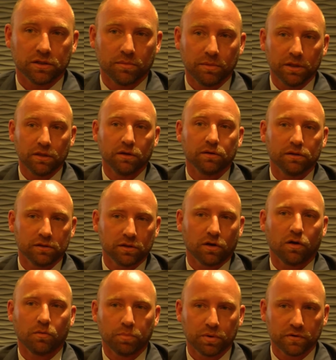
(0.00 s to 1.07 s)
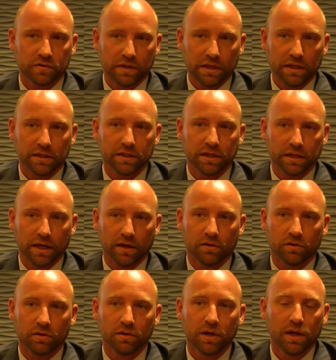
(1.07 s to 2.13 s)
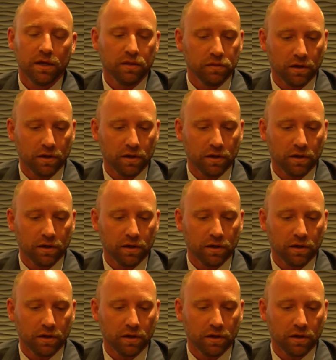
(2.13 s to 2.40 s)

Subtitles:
I mean, it's all presented together.